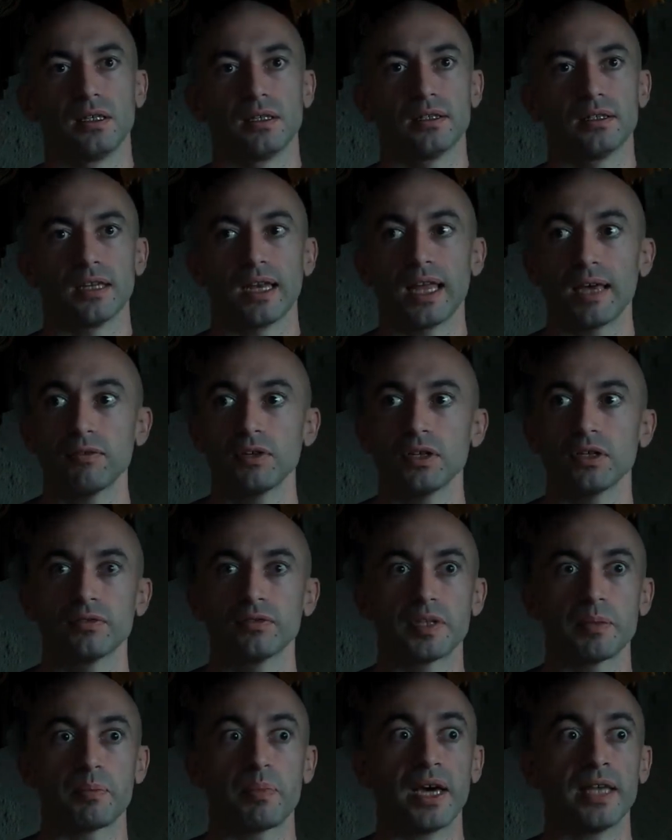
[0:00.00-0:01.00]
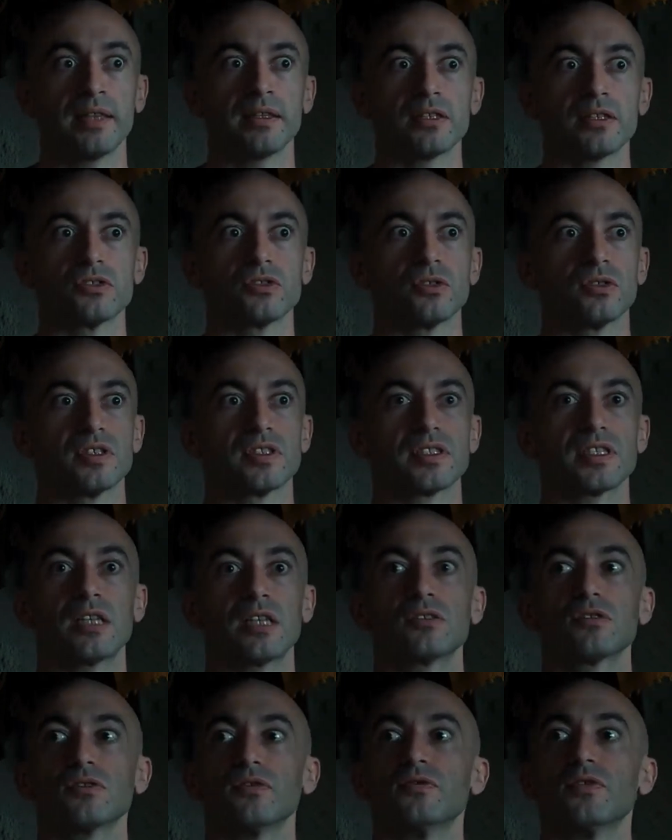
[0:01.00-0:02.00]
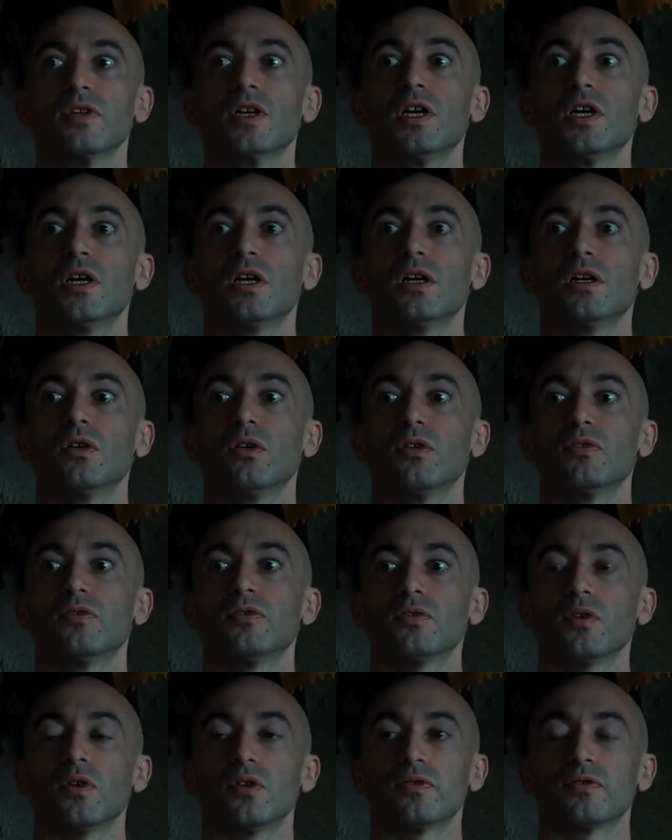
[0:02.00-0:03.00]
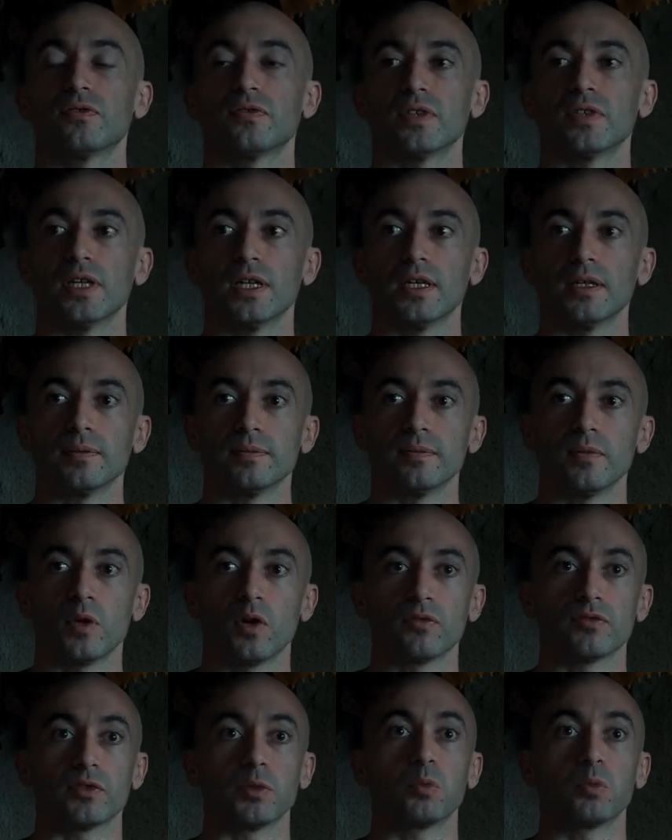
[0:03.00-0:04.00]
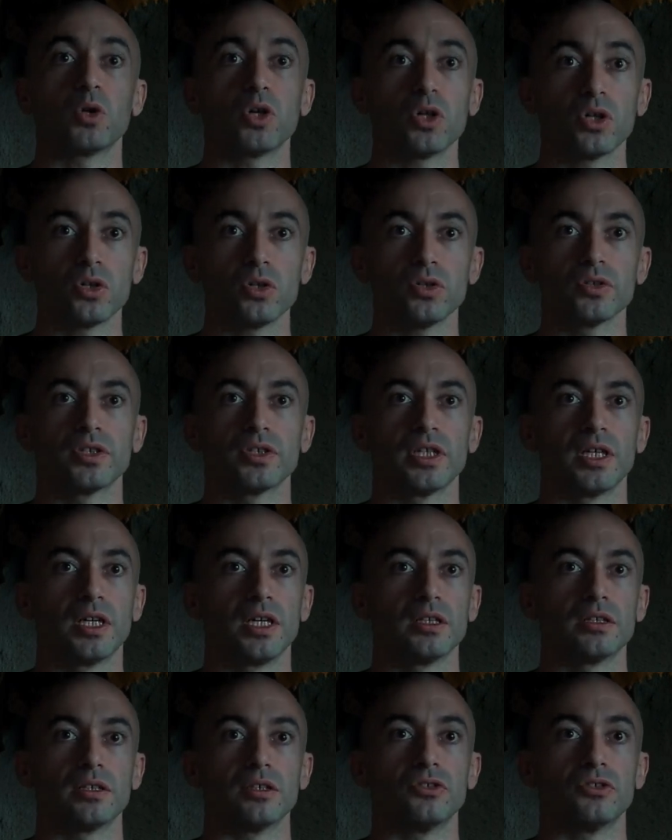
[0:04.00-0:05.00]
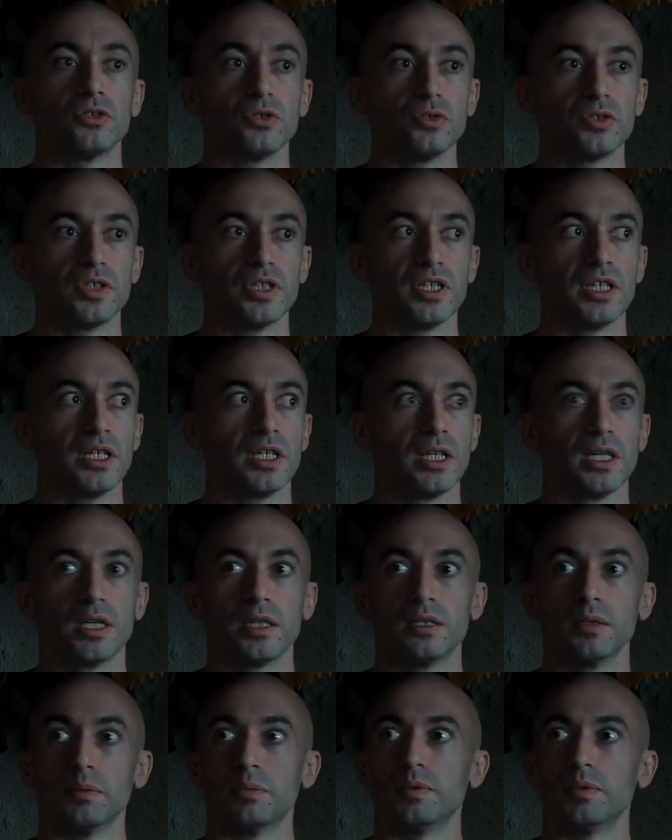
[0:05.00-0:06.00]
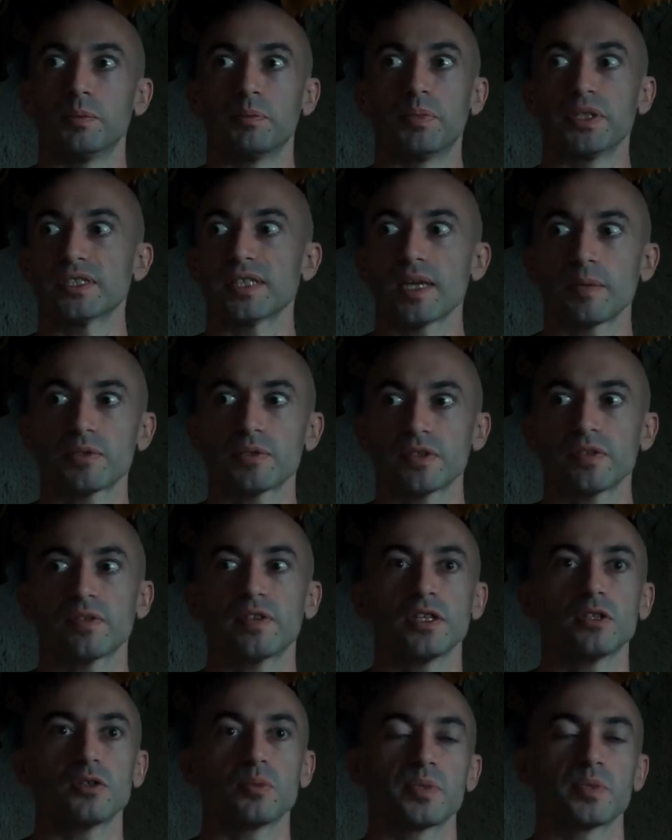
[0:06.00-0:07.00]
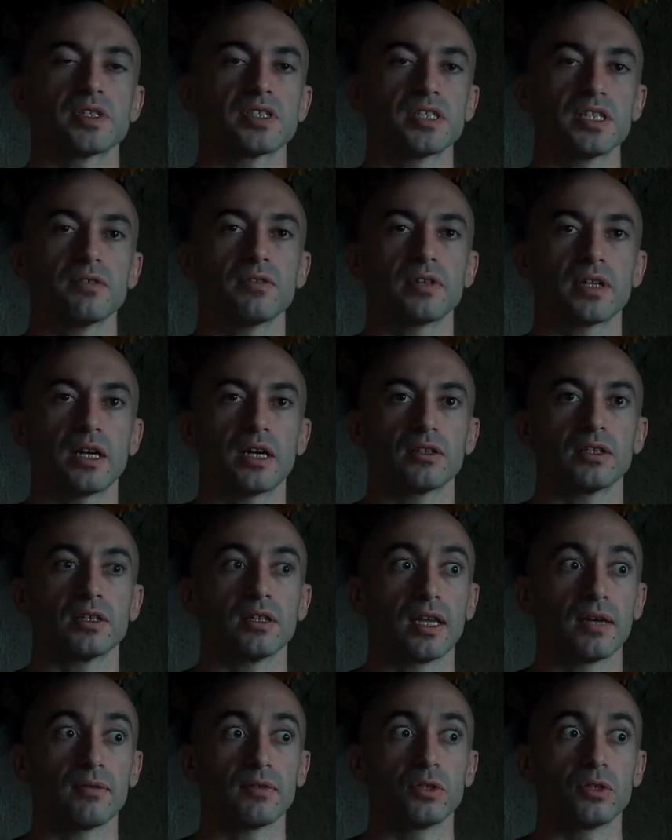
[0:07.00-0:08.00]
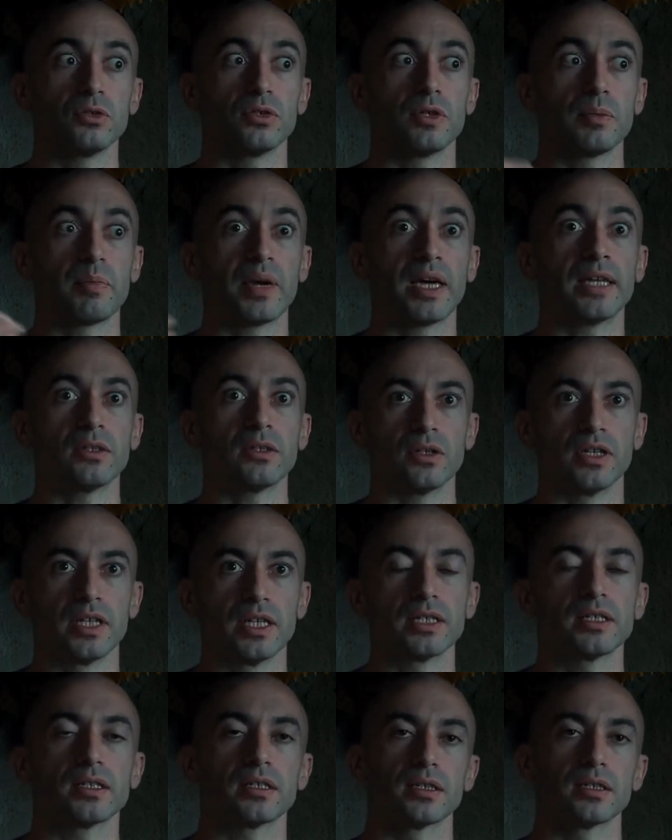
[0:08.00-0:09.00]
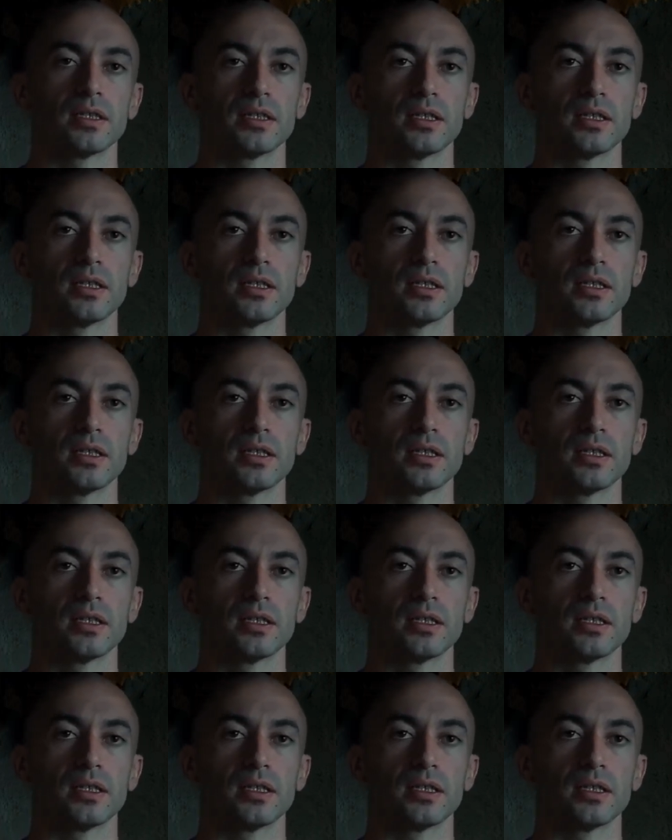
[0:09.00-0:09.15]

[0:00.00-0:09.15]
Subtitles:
The level of dependence on the sense of the world, the duty, the perception thing you perceive around, the level you depend on it.